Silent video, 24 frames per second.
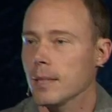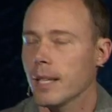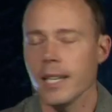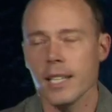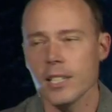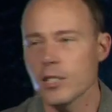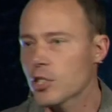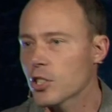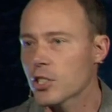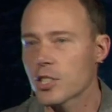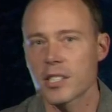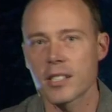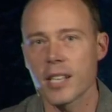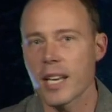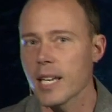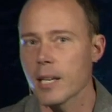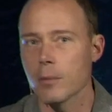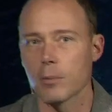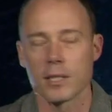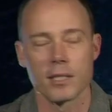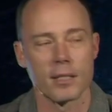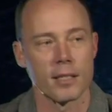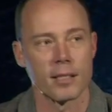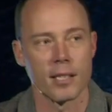He didn't just say he
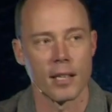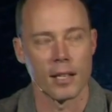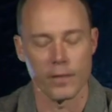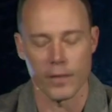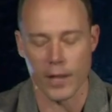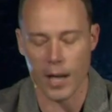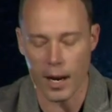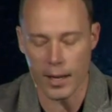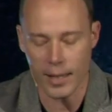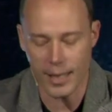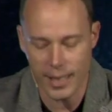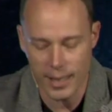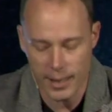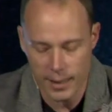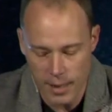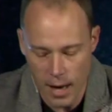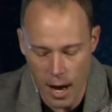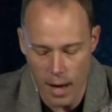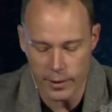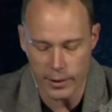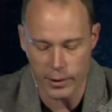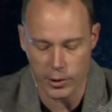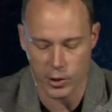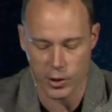was the Son of God, he
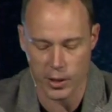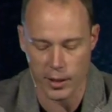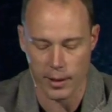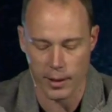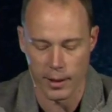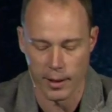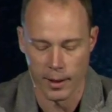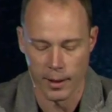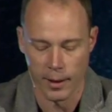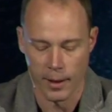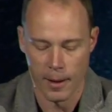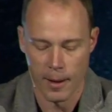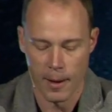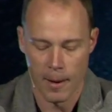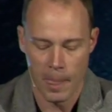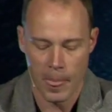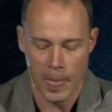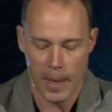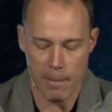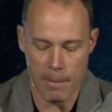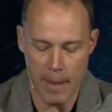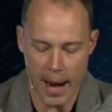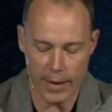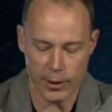acknowledged it.
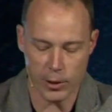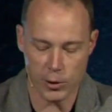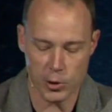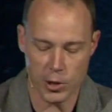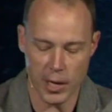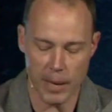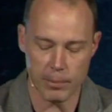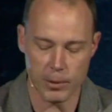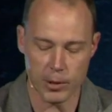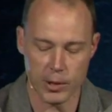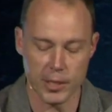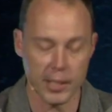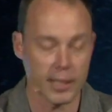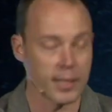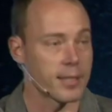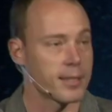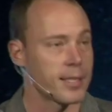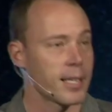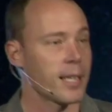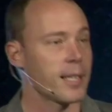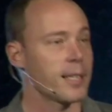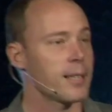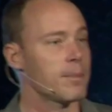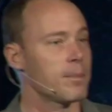In Matthew chapter
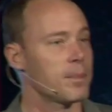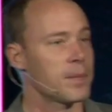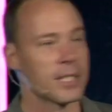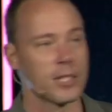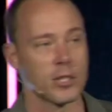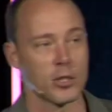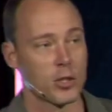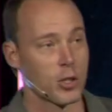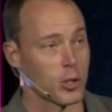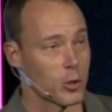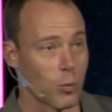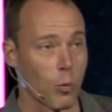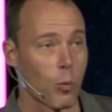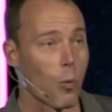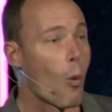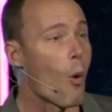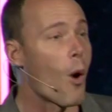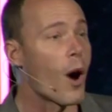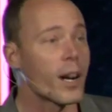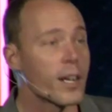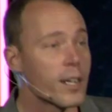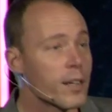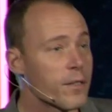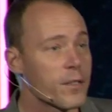16, this is just
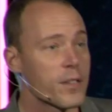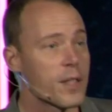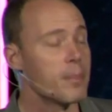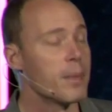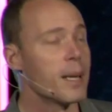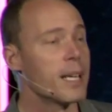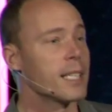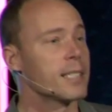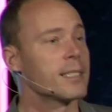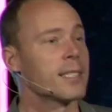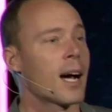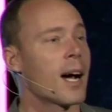one of the many